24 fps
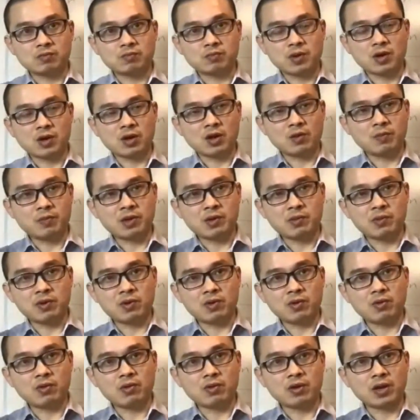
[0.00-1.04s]
A lot of
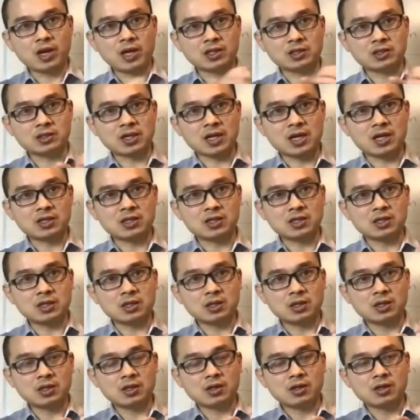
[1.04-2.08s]
people anxiety,
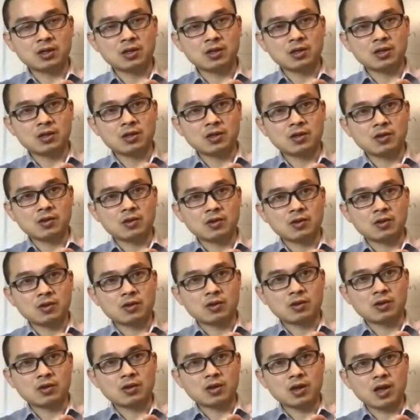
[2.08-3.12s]

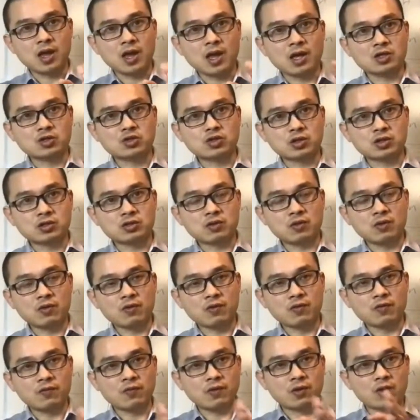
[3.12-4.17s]
anxious
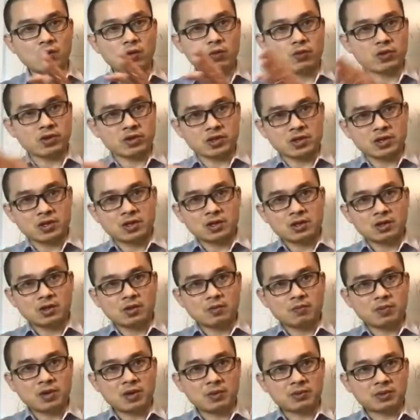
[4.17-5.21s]
follow with
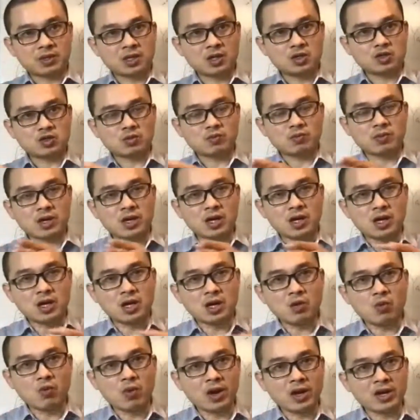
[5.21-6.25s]
palpitation, but her
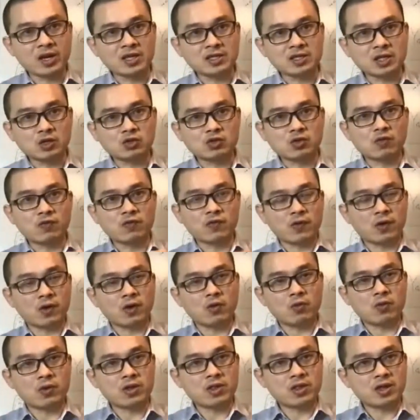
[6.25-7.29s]
one is actually follow
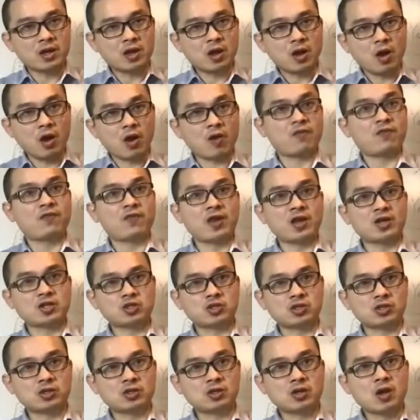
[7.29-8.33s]
with hot
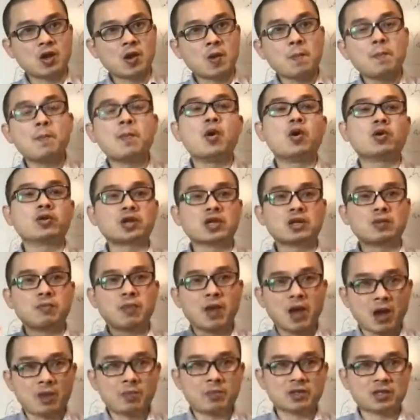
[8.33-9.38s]
flusher more than
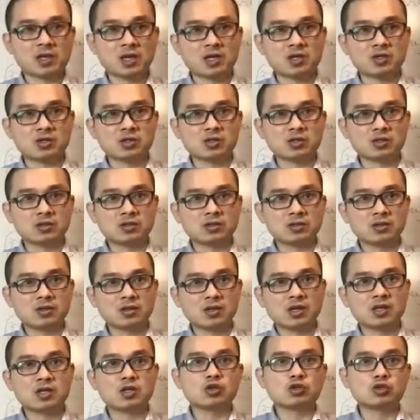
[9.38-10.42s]
palpitation.
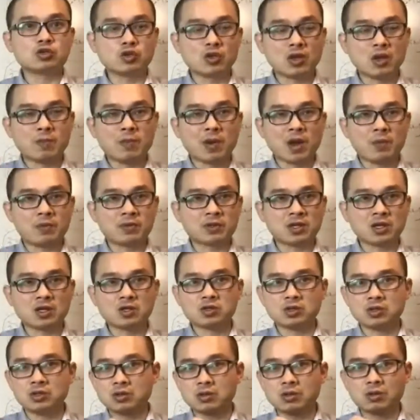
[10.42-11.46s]
They used to get
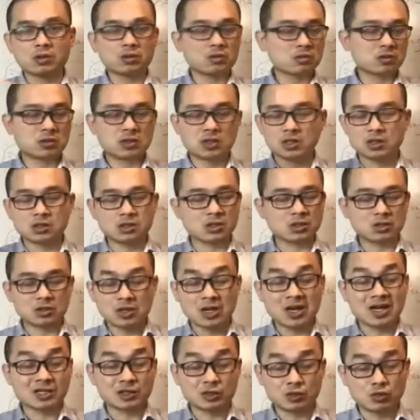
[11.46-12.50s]
palpitation since the
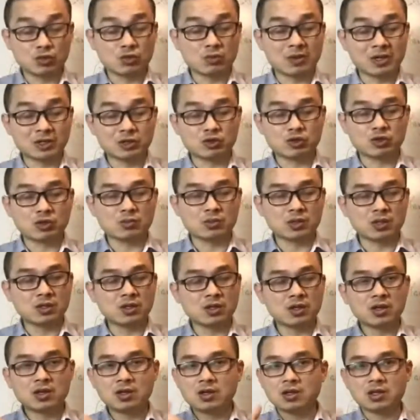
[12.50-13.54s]
last 2 months treatment.
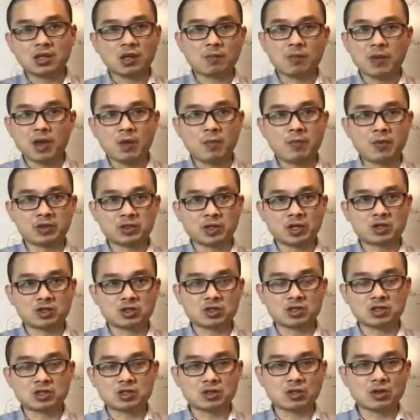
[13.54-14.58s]
The palpitation
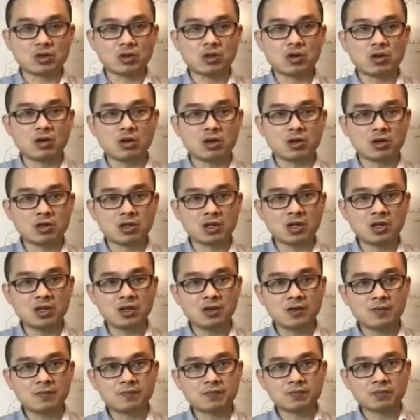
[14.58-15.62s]
is no longer there,
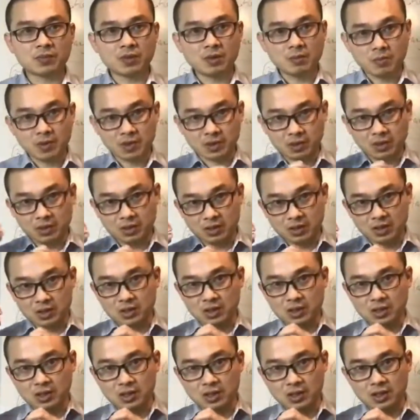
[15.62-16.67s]
but the
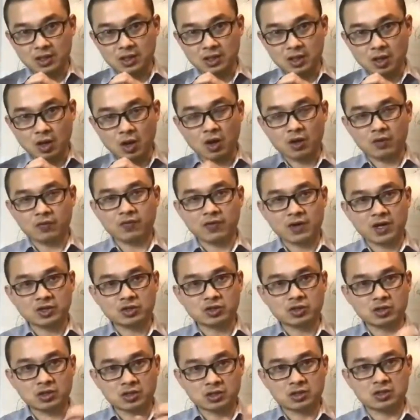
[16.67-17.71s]
hot
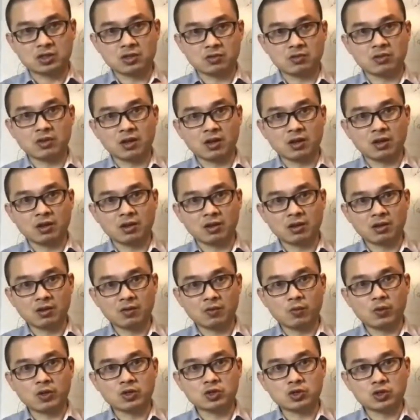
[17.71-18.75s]
flusher is still there.
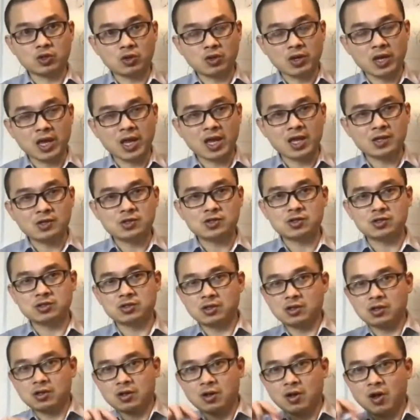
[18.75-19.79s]
Because you got anxious,
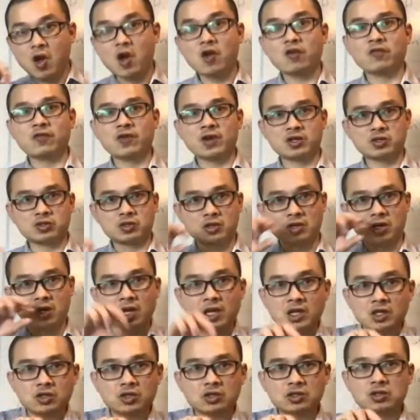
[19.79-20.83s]
hot flusher,
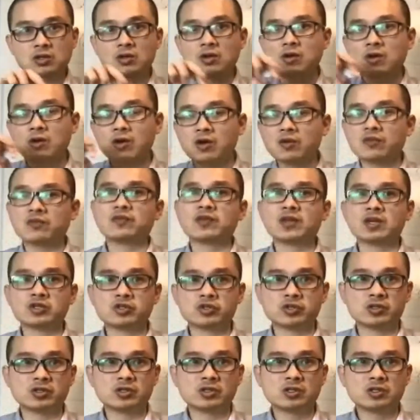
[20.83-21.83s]
anxious, hot flusher.